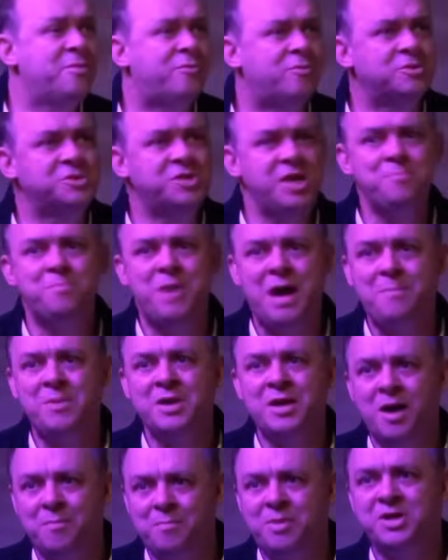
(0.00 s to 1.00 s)
The fours keep
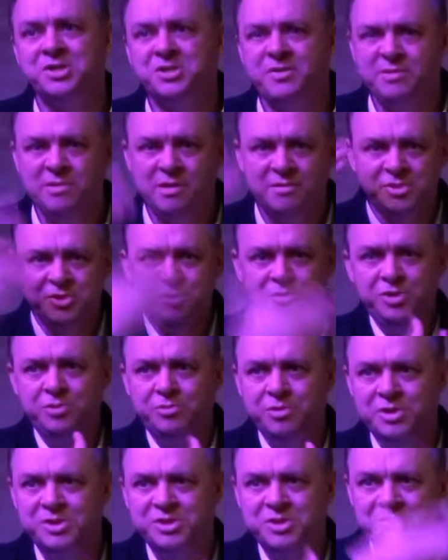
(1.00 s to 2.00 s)
popping up because if you have two
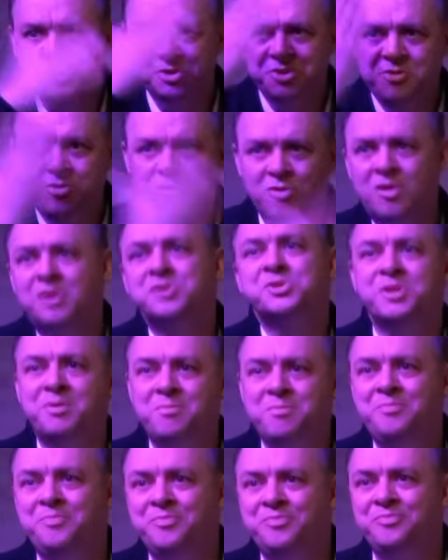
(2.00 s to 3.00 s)
dualisms and you cross
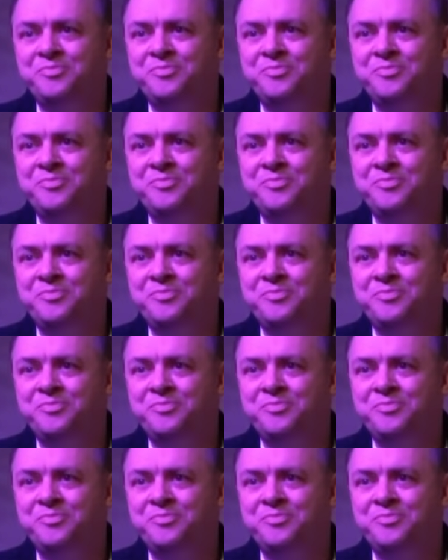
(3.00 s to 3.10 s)
them,